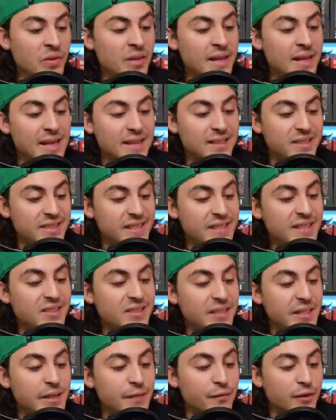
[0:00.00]
It's
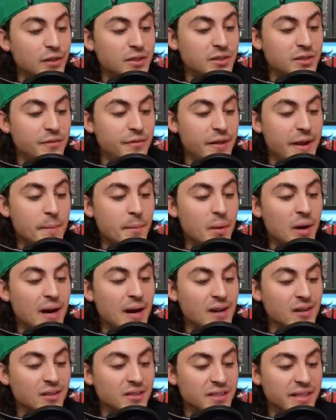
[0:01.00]
DC versus
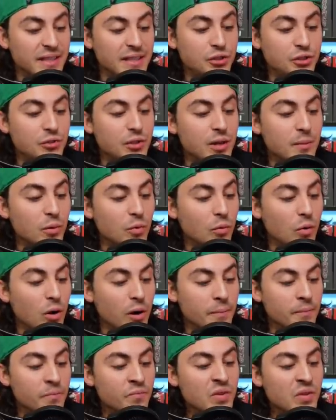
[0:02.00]
Vampires, issue number
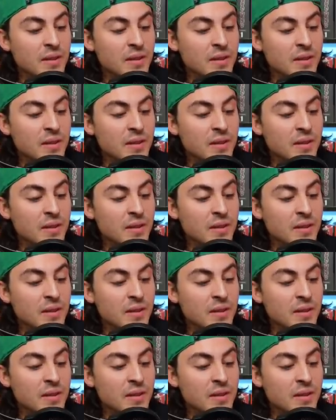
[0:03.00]
1.